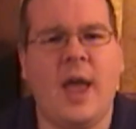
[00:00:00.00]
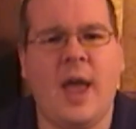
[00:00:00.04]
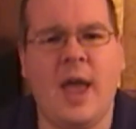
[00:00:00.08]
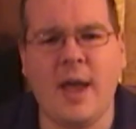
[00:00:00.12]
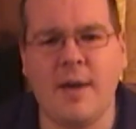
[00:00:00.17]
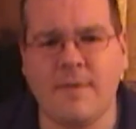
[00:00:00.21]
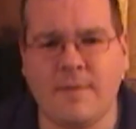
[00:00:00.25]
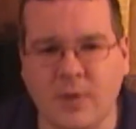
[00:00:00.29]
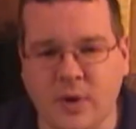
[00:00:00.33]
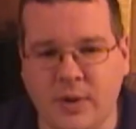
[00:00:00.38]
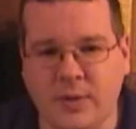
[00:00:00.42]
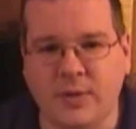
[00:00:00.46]

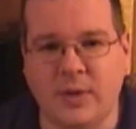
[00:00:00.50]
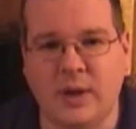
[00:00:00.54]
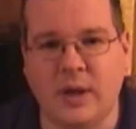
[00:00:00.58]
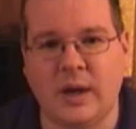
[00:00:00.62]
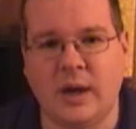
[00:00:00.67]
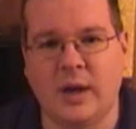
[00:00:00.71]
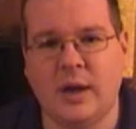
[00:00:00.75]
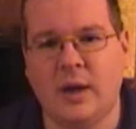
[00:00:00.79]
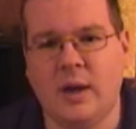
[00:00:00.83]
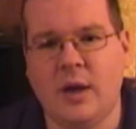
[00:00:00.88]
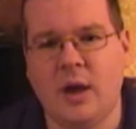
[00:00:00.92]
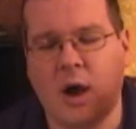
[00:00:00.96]

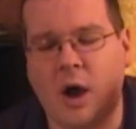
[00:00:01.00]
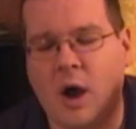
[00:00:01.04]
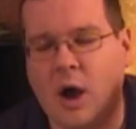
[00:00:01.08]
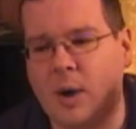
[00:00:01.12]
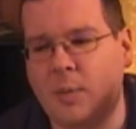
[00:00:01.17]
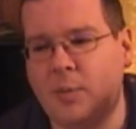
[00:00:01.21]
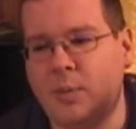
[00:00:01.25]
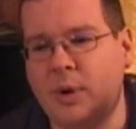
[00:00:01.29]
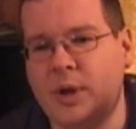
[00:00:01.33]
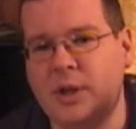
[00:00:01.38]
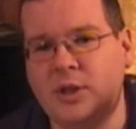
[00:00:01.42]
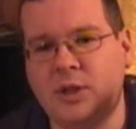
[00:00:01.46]
everything
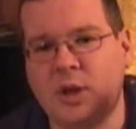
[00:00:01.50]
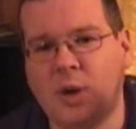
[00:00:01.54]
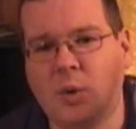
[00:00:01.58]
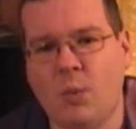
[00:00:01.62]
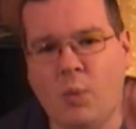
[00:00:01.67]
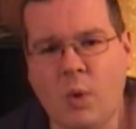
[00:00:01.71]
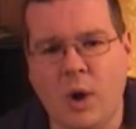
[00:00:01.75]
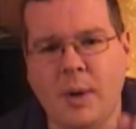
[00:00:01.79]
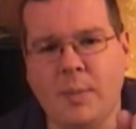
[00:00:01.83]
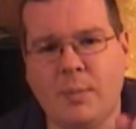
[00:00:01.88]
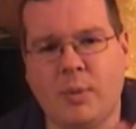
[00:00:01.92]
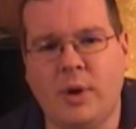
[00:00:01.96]
operates
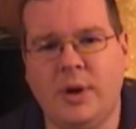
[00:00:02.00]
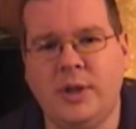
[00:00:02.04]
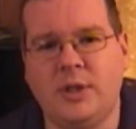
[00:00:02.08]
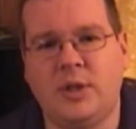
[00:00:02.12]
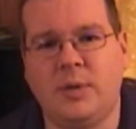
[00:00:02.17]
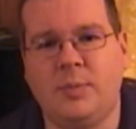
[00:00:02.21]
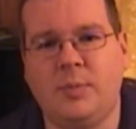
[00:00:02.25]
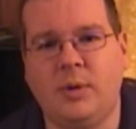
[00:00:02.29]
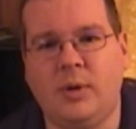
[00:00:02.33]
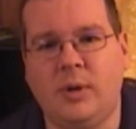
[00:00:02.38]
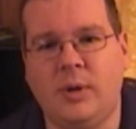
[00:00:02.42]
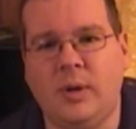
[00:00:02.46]
on one
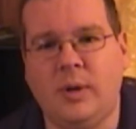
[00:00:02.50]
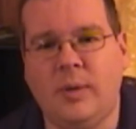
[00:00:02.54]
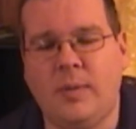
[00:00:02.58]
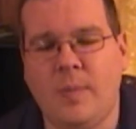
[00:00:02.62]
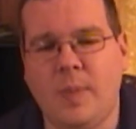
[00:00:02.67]
principle.